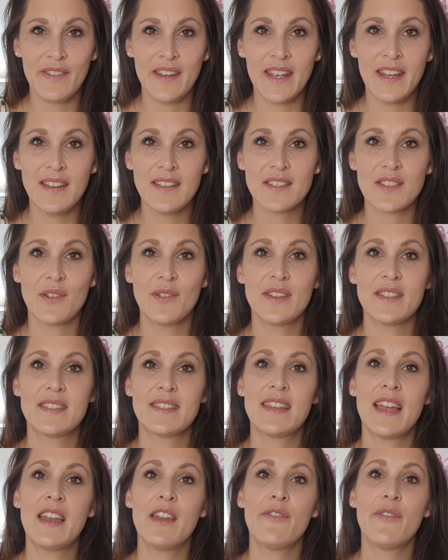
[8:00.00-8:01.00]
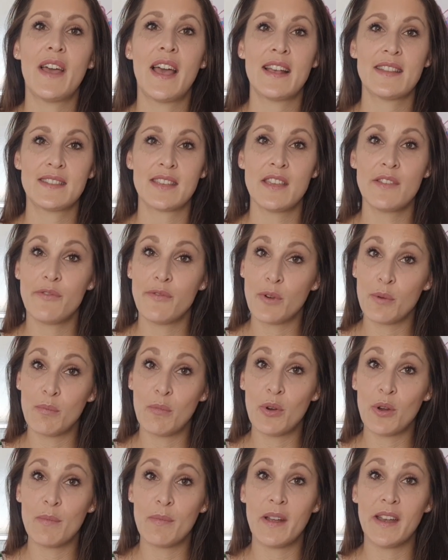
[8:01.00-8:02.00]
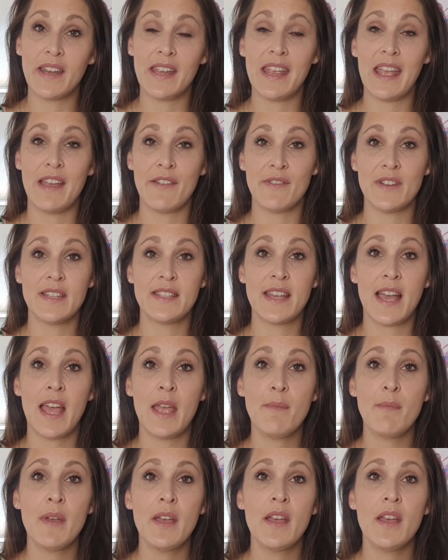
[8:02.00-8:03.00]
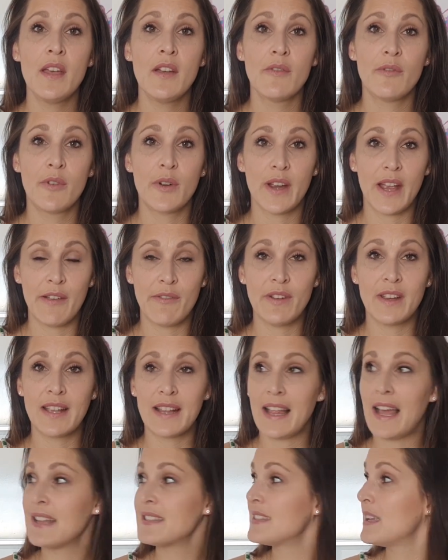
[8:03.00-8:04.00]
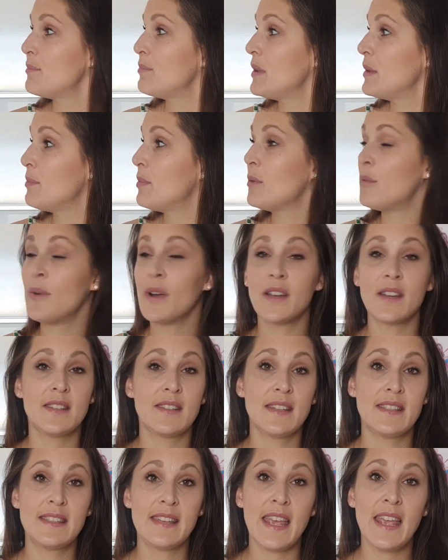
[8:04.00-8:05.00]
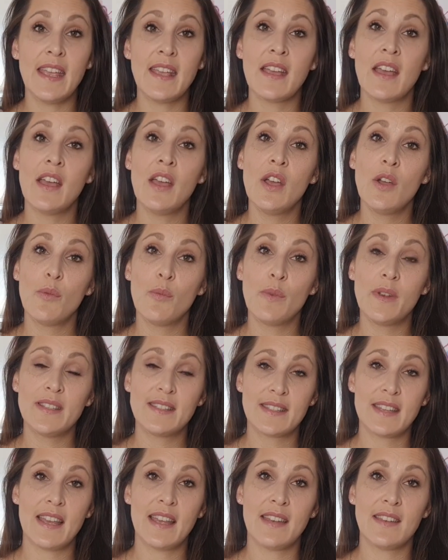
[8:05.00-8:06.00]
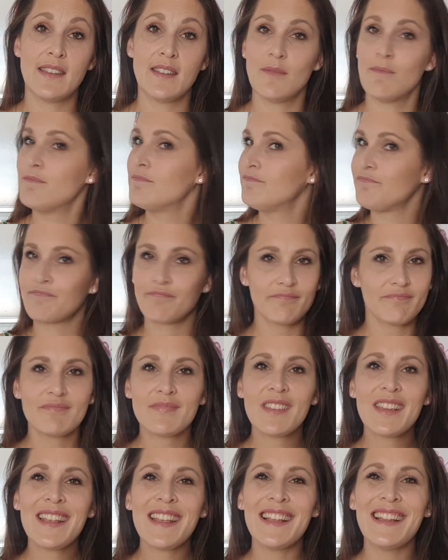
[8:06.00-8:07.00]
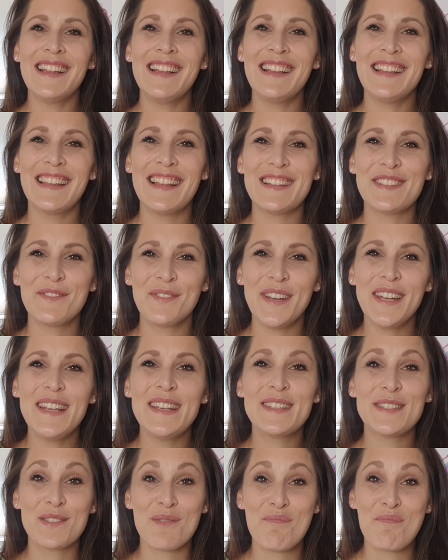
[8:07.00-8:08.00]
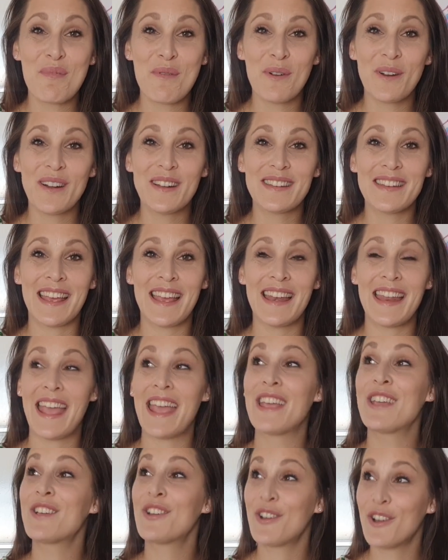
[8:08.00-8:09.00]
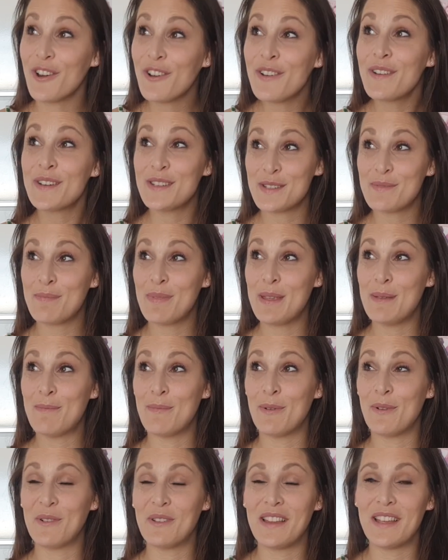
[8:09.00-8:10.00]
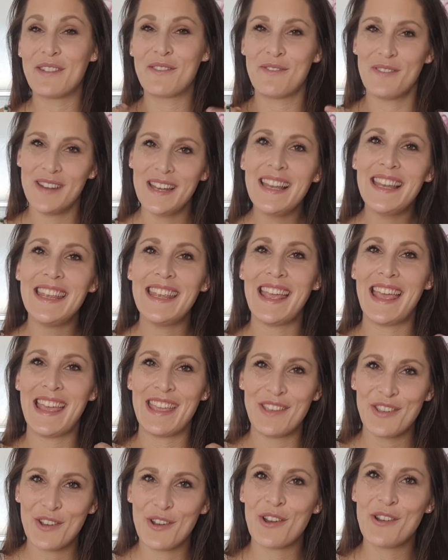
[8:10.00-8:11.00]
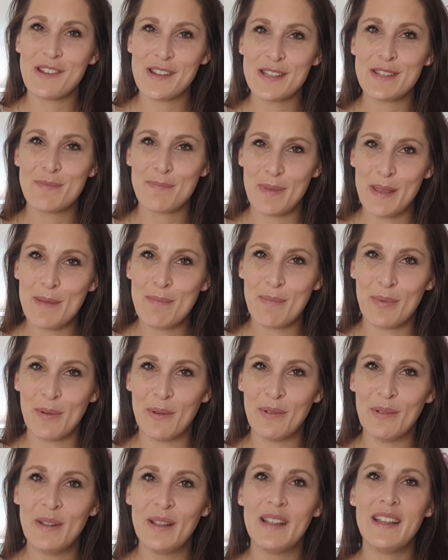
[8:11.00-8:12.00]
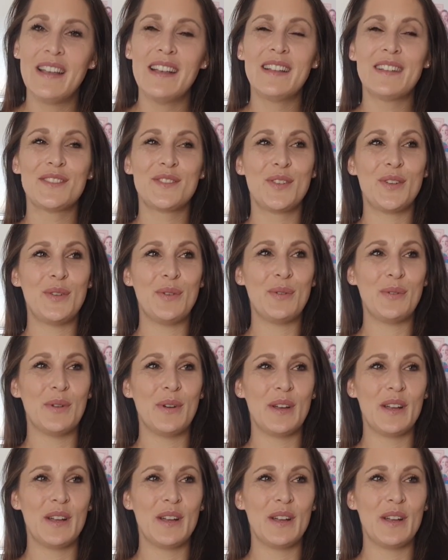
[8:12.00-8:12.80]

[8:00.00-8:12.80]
in. So instead of asking for more money every time for every class that people wanted to take, we said, let's really support and encourage people, like really encourage people to